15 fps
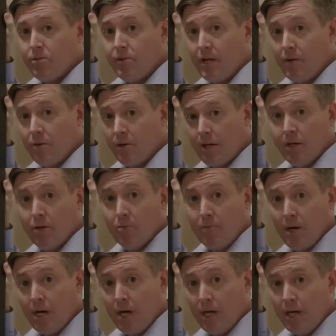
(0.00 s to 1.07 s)
networking, or
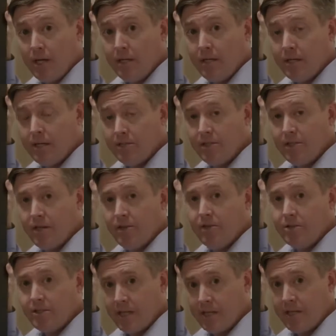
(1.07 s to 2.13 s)
PON, is another
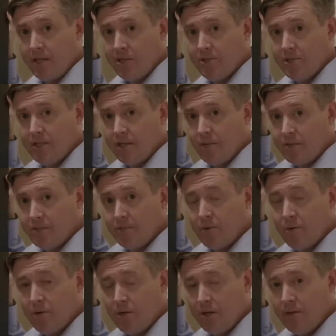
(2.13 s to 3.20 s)
technology that we
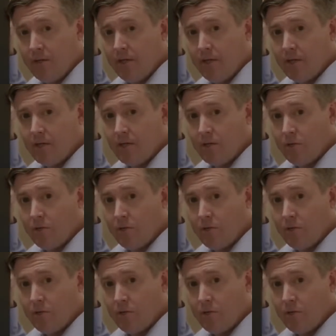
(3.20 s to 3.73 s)
support on the